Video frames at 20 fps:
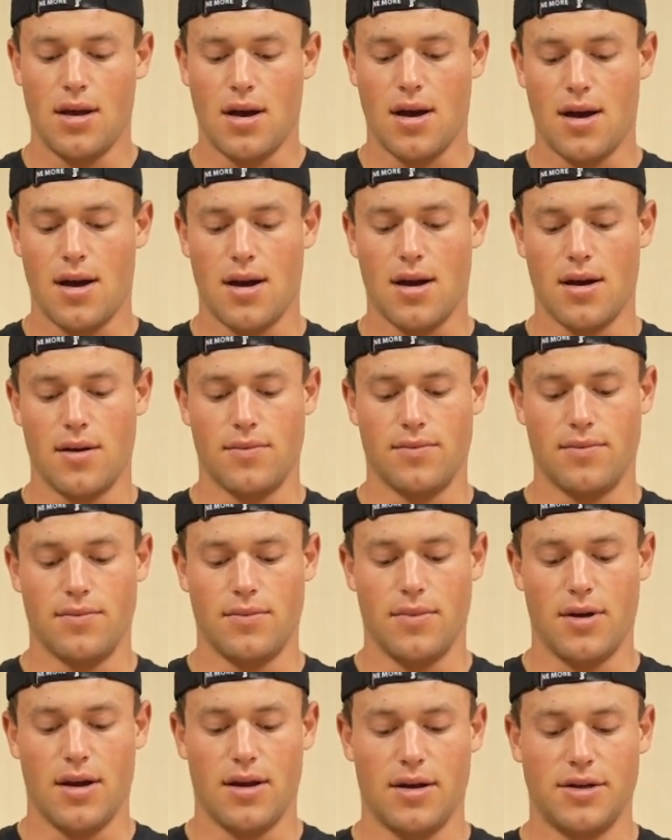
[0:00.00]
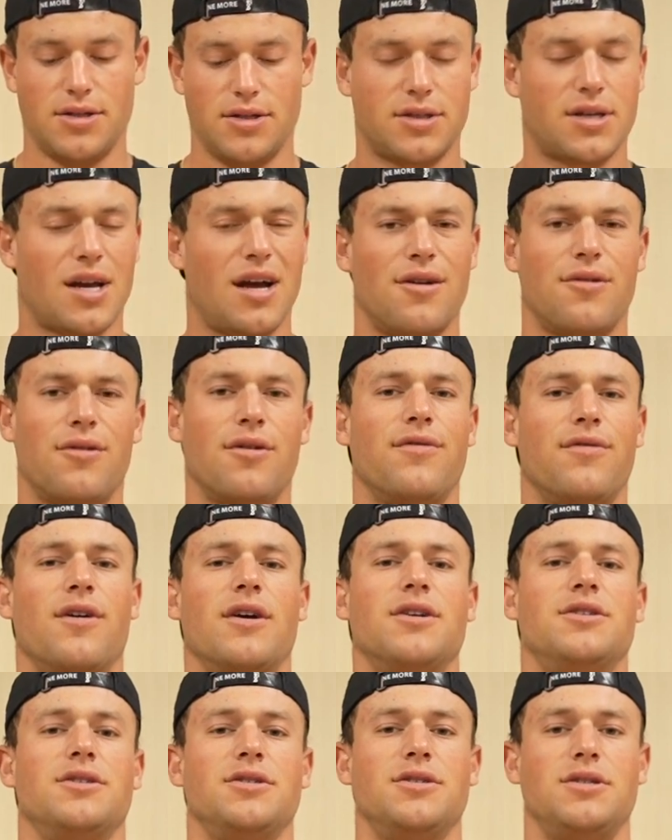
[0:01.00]
And it just kind of
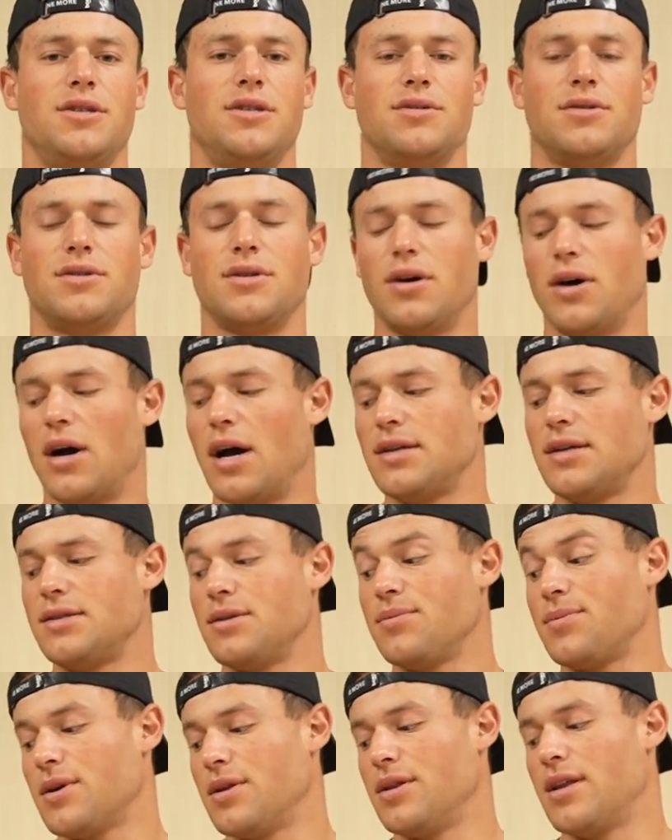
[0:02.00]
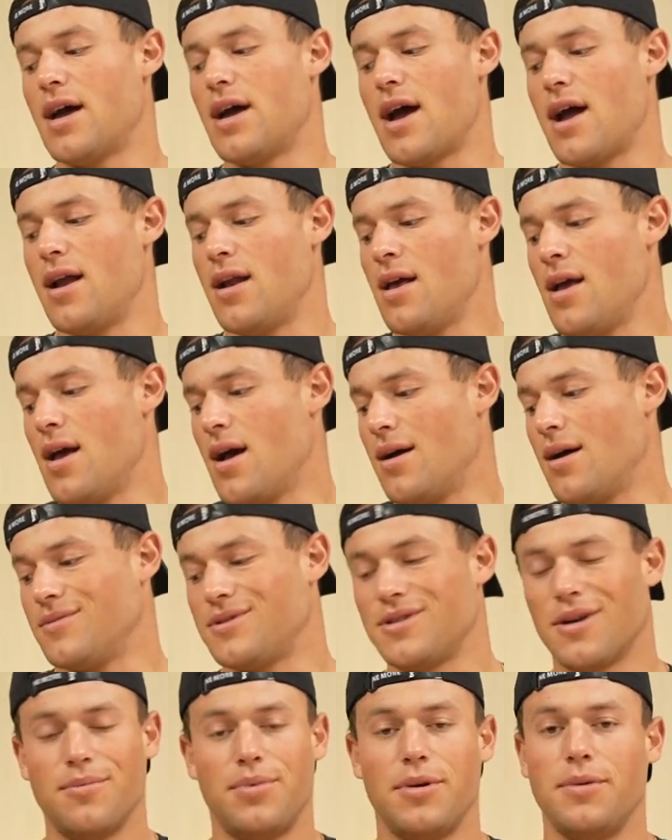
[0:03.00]
refreshes you. So I sip on that.
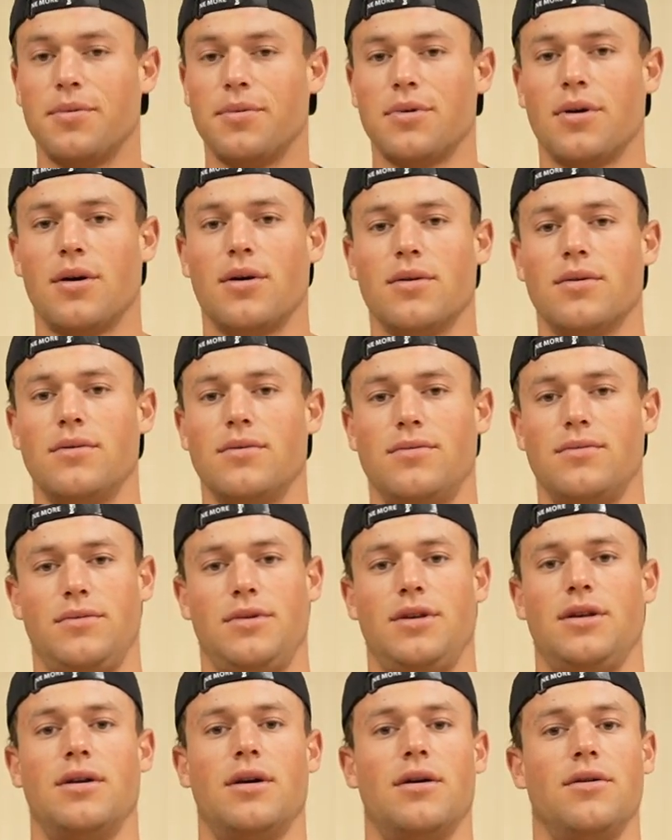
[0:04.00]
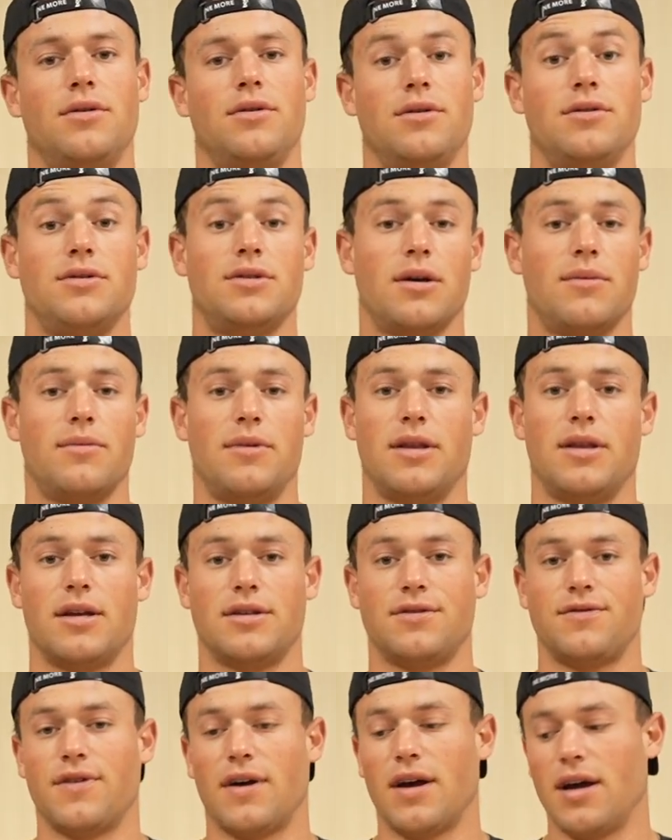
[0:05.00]
Some people don't, you know, use them, and
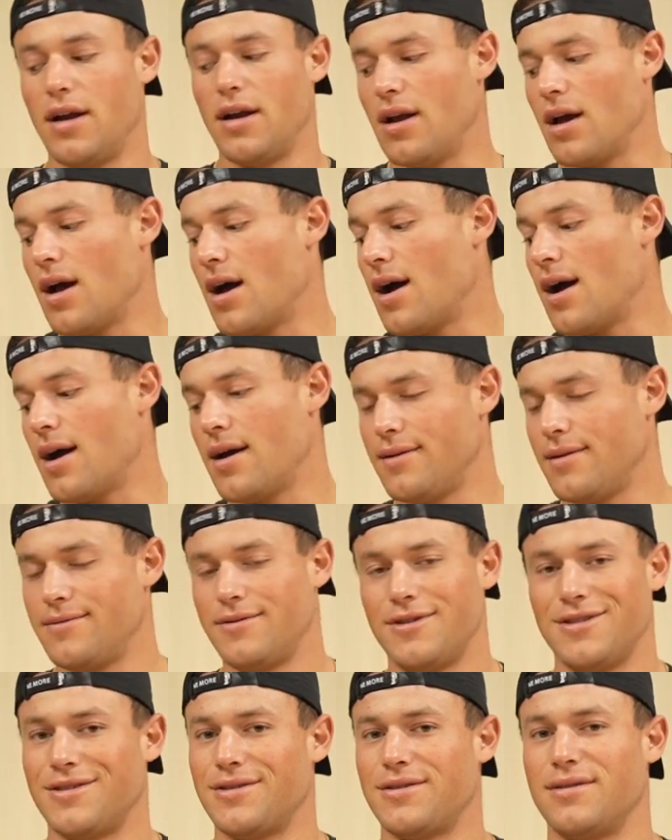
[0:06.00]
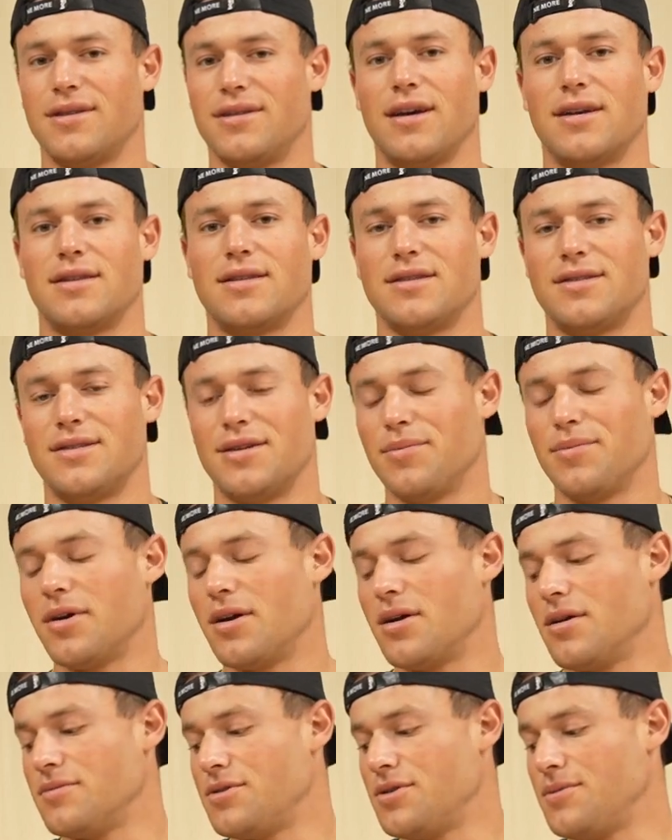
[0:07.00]
that's fine. I just like to sip
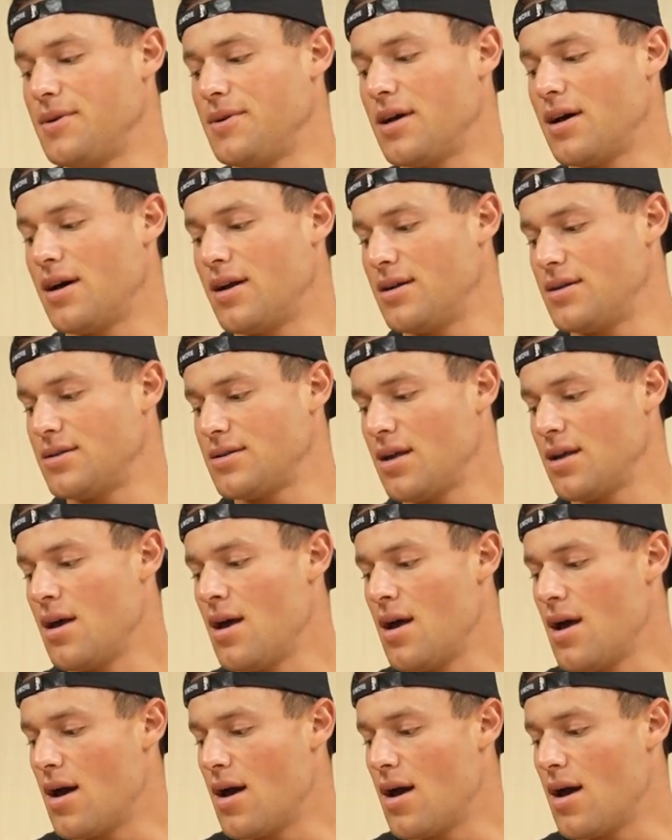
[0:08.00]
on them, to be honest.